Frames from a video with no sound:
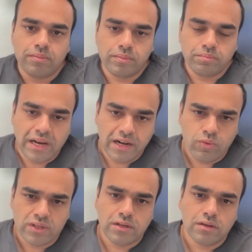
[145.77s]
blood
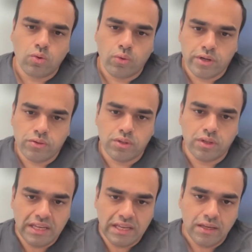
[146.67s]
vessel going to the
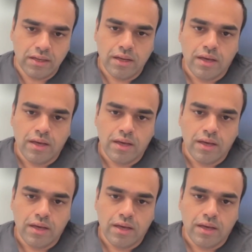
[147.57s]
knee.